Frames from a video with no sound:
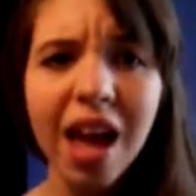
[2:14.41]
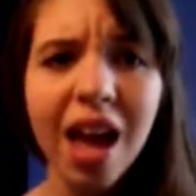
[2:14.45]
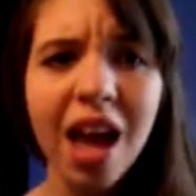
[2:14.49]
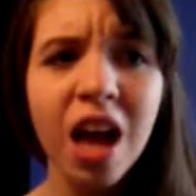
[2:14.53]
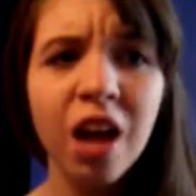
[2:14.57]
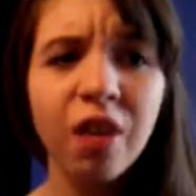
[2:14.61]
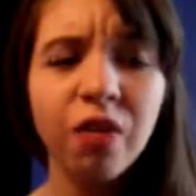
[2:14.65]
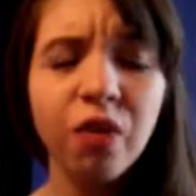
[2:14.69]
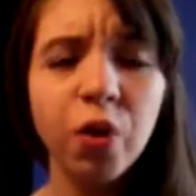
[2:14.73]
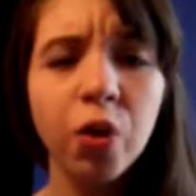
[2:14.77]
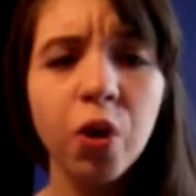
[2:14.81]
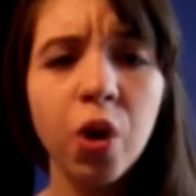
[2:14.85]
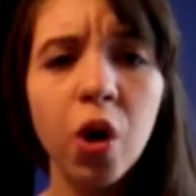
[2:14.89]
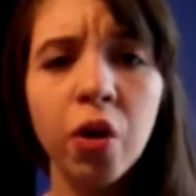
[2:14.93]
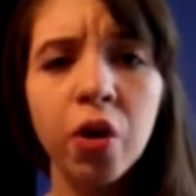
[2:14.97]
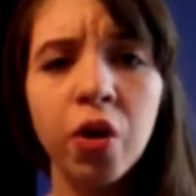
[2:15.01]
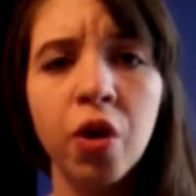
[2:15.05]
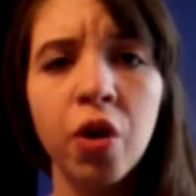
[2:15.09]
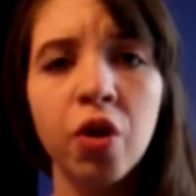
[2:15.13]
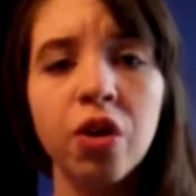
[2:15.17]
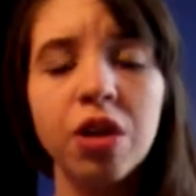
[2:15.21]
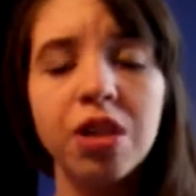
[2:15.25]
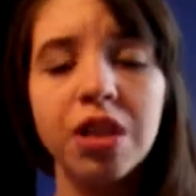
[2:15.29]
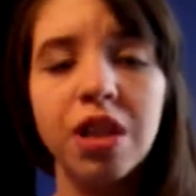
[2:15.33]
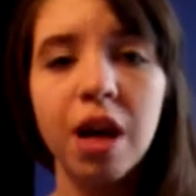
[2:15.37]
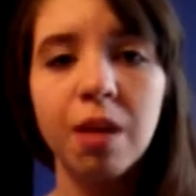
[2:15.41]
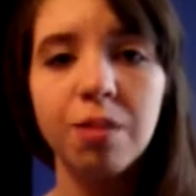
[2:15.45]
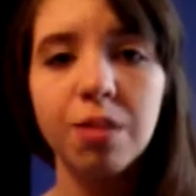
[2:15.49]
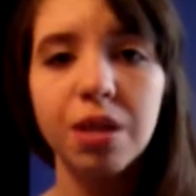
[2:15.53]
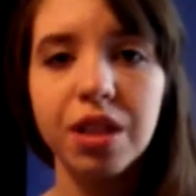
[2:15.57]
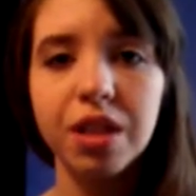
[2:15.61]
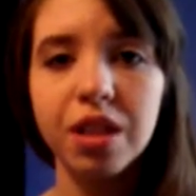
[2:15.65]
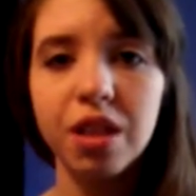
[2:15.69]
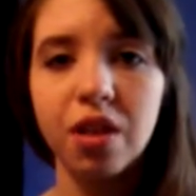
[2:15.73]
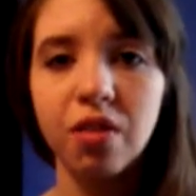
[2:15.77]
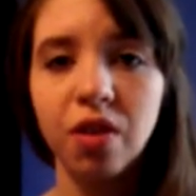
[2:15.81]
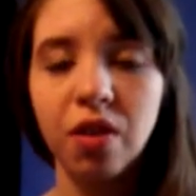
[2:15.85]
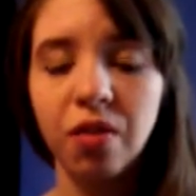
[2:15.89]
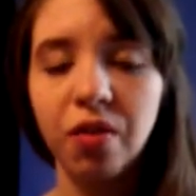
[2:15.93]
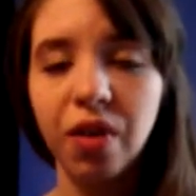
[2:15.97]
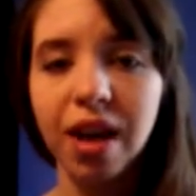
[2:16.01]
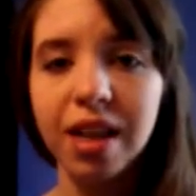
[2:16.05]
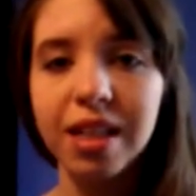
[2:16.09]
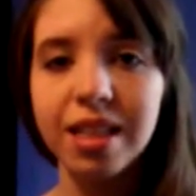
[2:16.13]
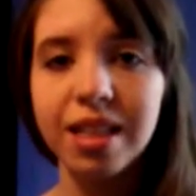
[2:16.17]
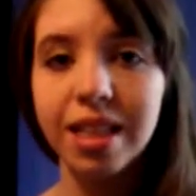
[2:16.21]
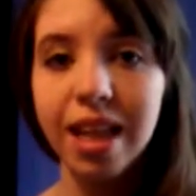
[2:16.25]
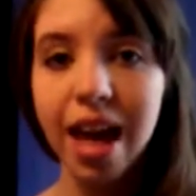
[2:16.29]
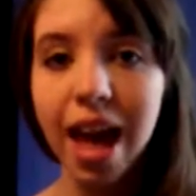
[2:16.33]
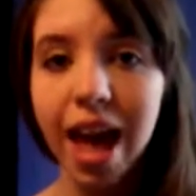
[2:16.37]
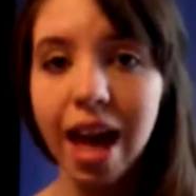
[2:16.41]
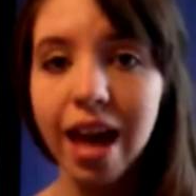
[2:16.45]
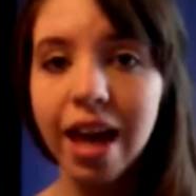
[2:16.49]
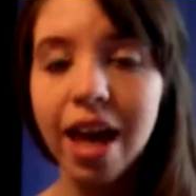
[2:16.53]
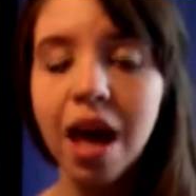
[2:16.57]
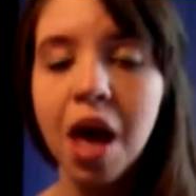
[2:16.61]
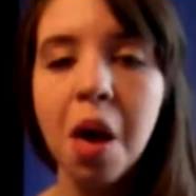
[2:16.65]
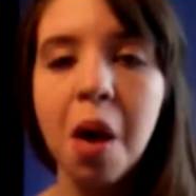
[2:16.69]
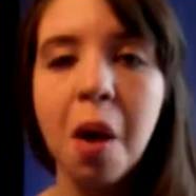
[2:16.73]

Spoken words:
If you don't know the synopsis of If I Stay,